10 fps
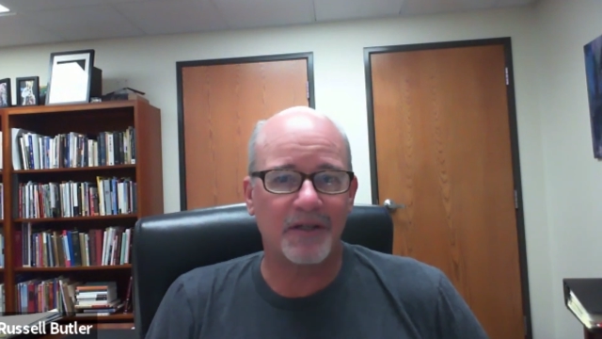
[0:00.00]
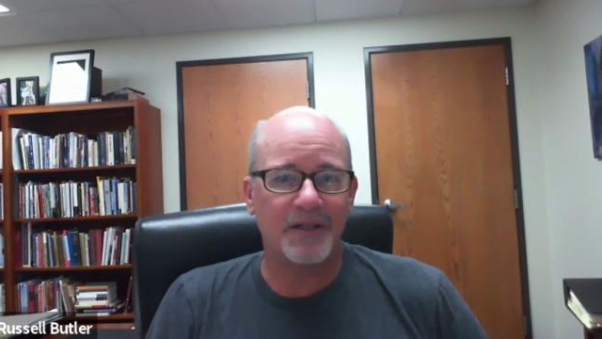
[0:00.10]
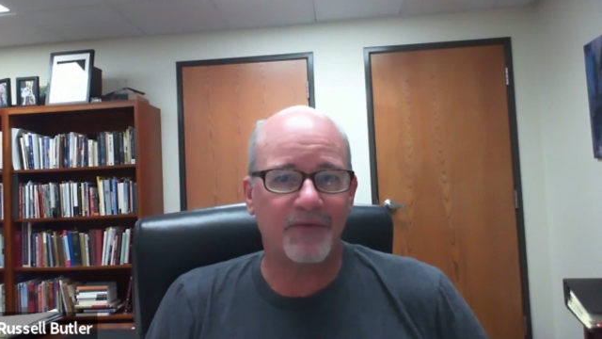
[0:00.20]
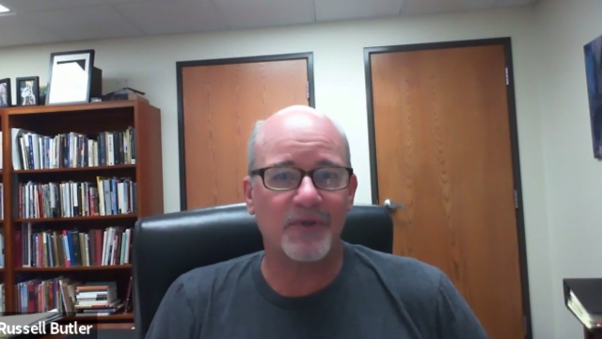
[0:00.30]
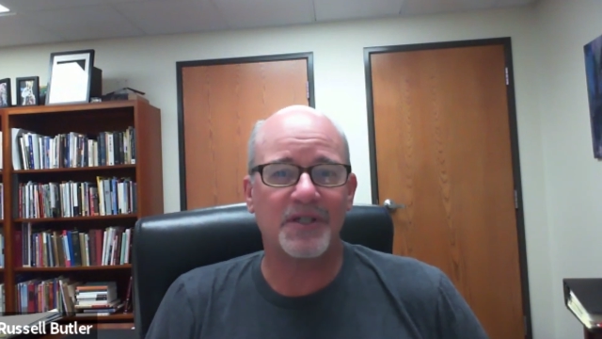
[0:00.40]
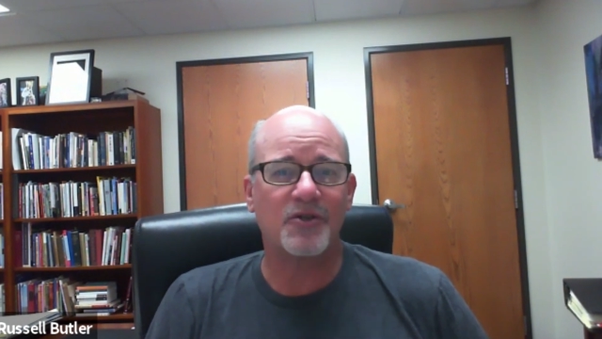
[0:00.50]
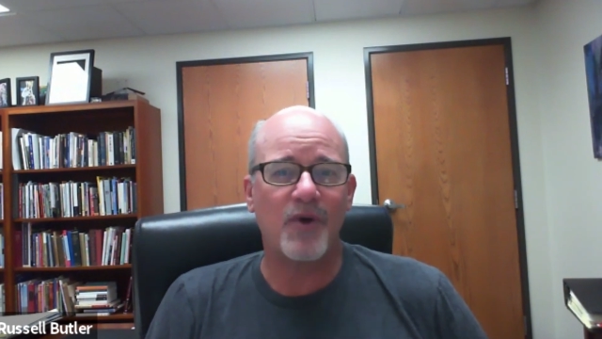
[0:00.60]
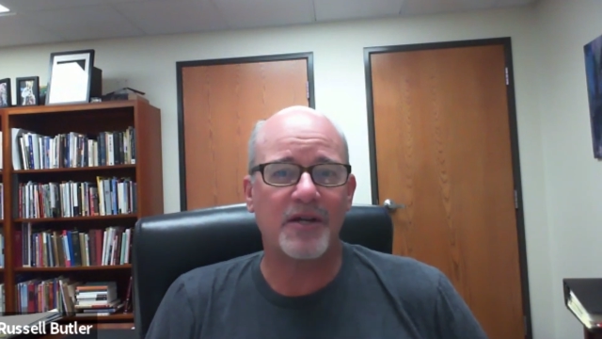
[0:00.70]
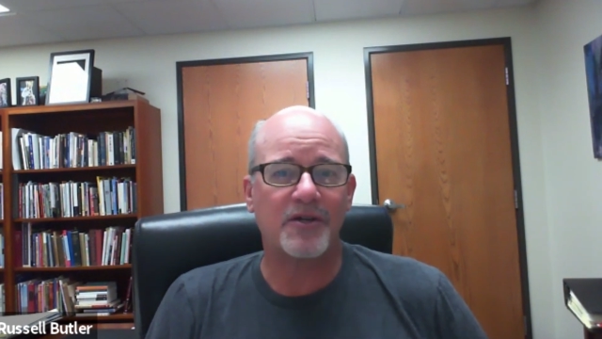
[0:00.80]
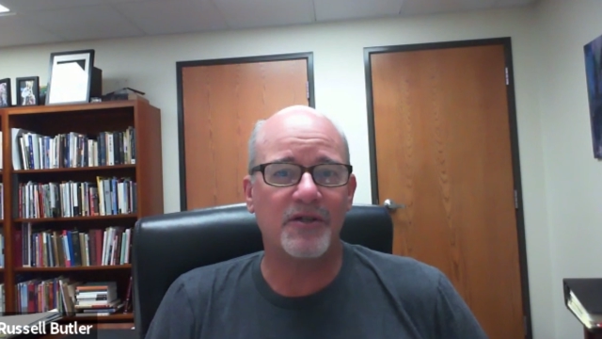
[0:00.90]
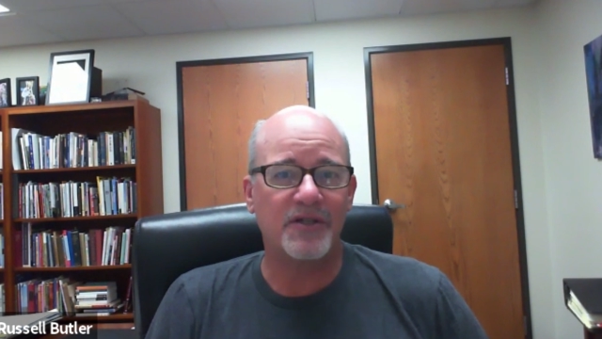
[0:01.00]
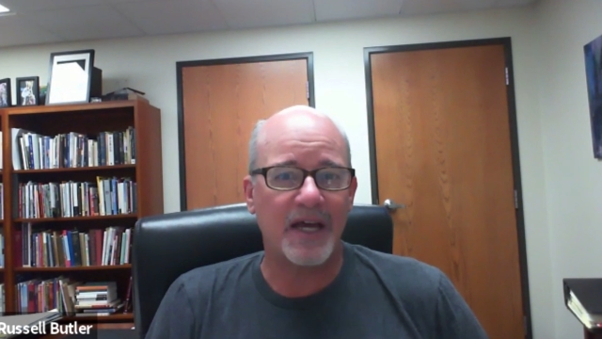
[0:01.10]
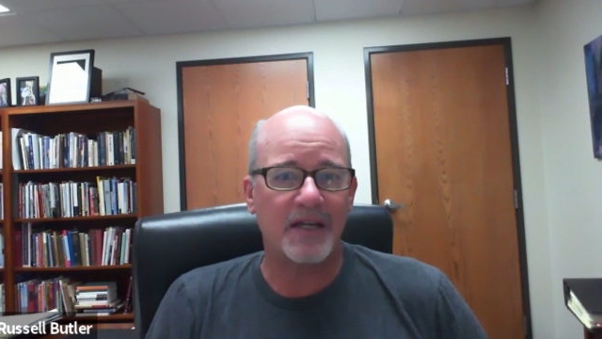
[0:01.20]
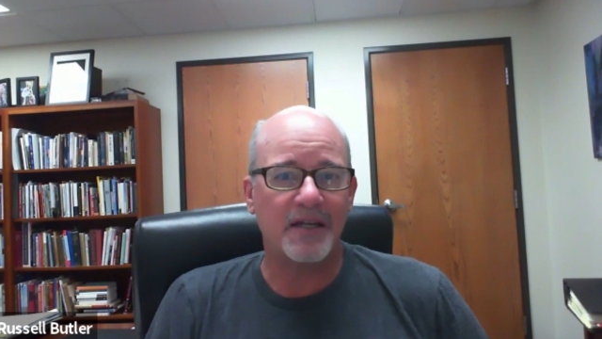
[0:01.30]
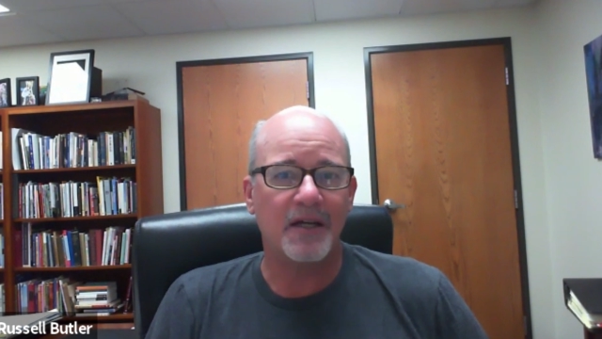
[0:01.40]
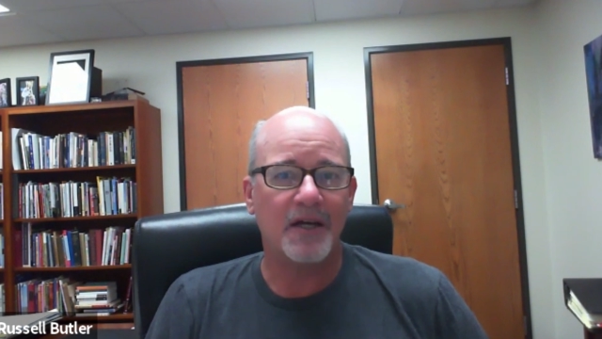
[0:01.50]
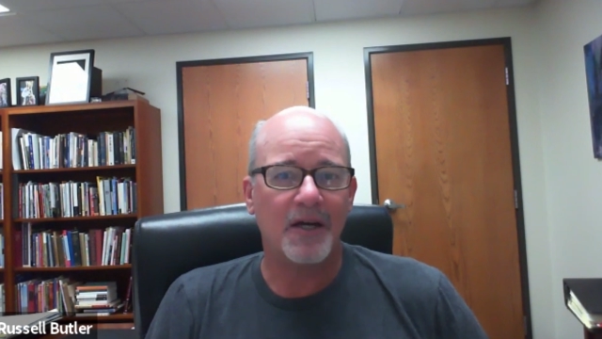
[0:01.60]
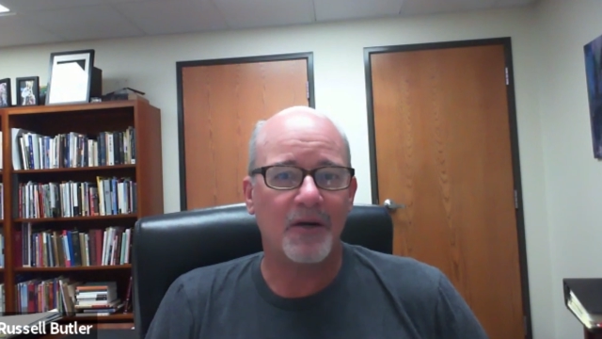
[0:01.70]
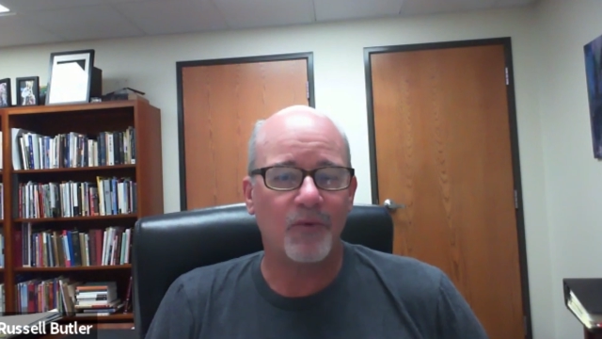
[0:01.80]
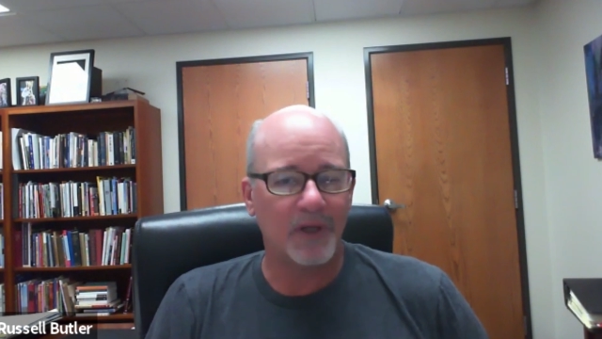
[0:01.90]
different situations that
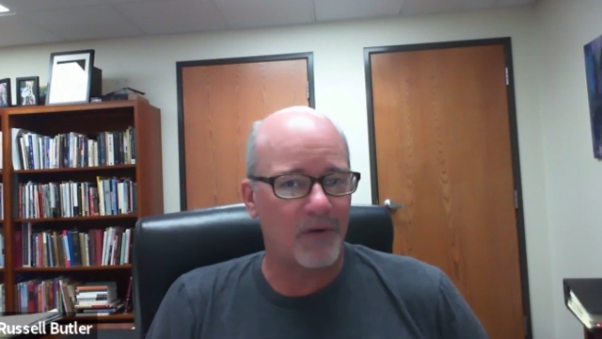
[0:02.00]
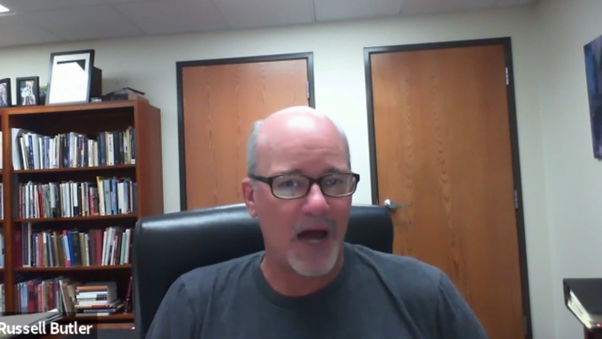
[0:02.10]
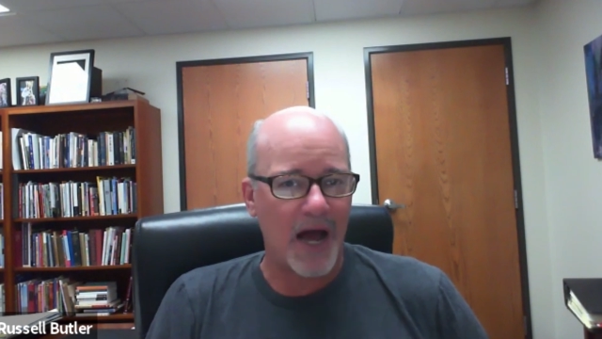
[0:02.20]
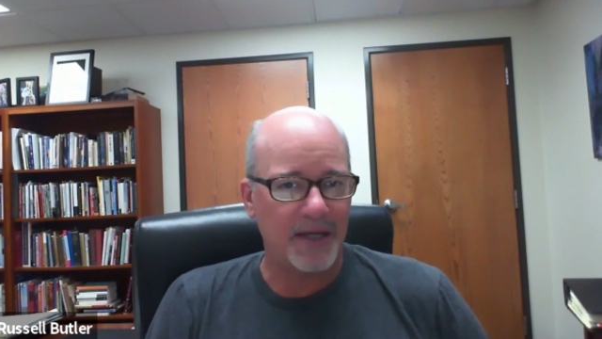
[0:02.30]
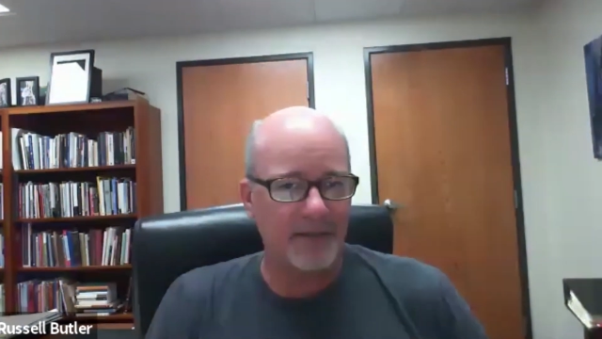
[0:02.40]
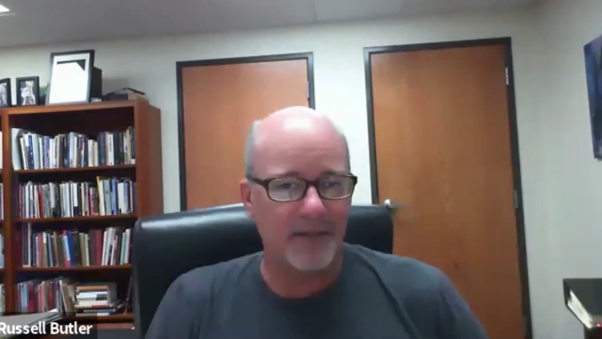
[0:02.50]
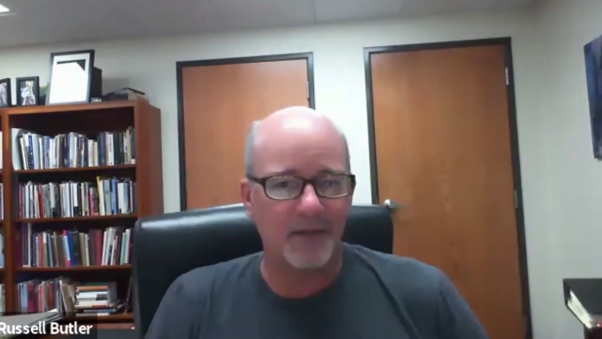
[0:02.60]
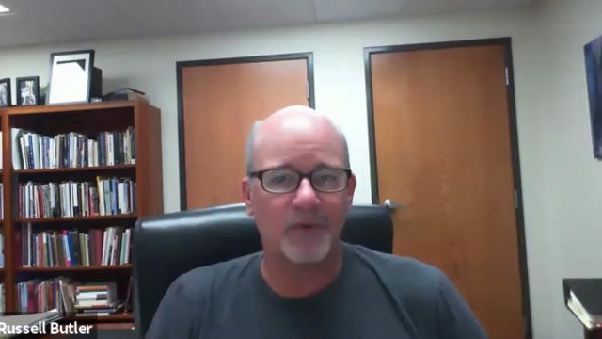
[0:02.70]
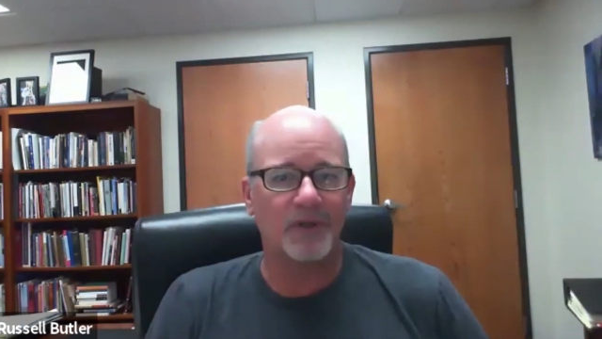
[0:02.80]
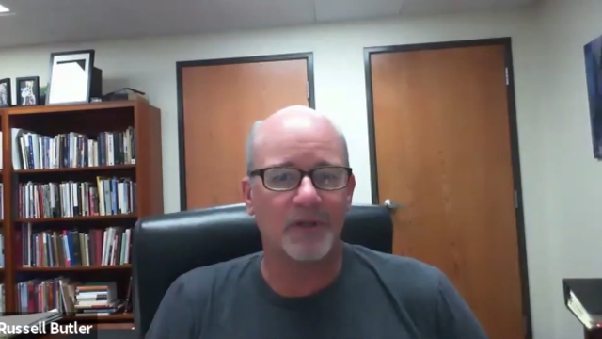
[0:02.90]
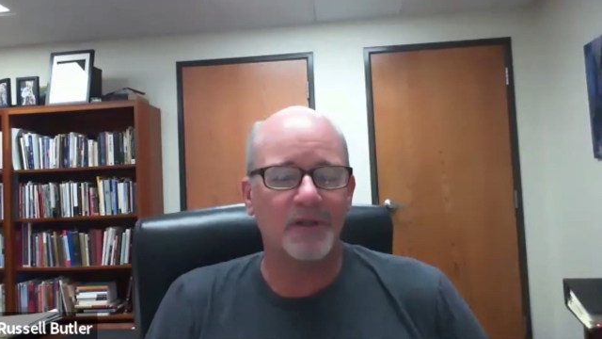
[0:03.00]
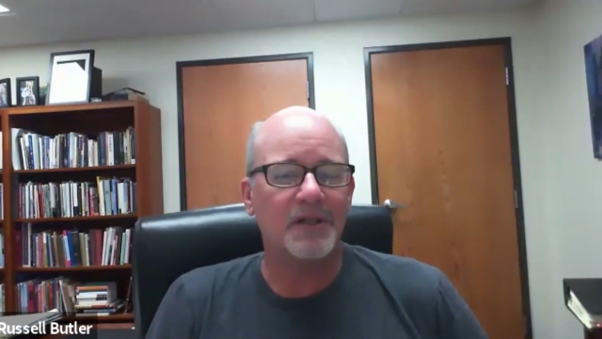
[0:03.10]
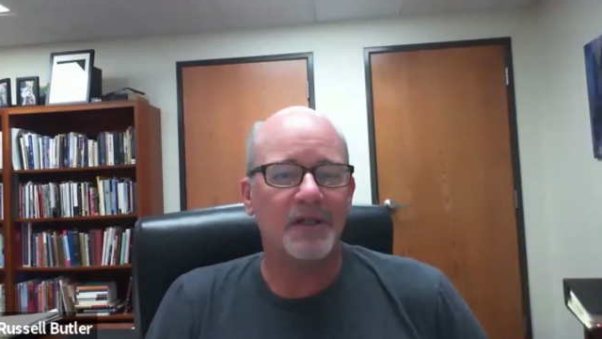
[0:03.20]
will arise in the world